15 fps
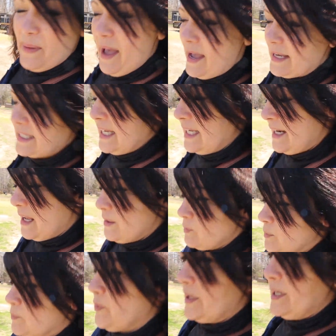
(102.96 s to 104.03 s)
back, and I
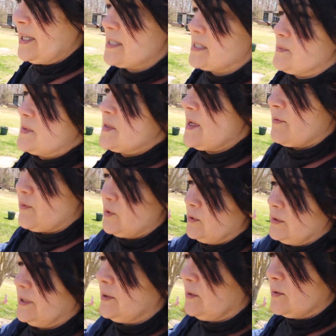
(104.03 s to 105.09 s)
will bring
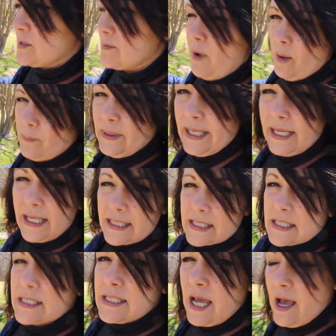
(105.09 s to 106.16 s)
several little small
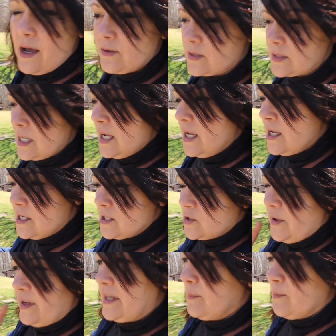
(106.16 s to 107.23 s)
blankets and towels
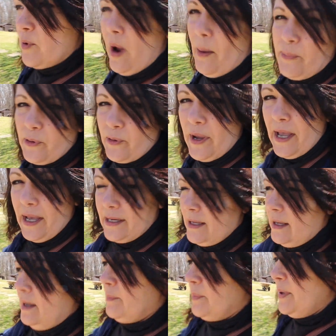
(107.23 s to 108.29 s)
so I can prop their head
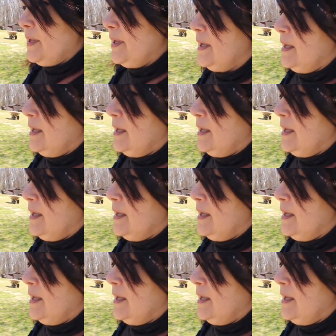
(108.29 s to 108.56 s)
up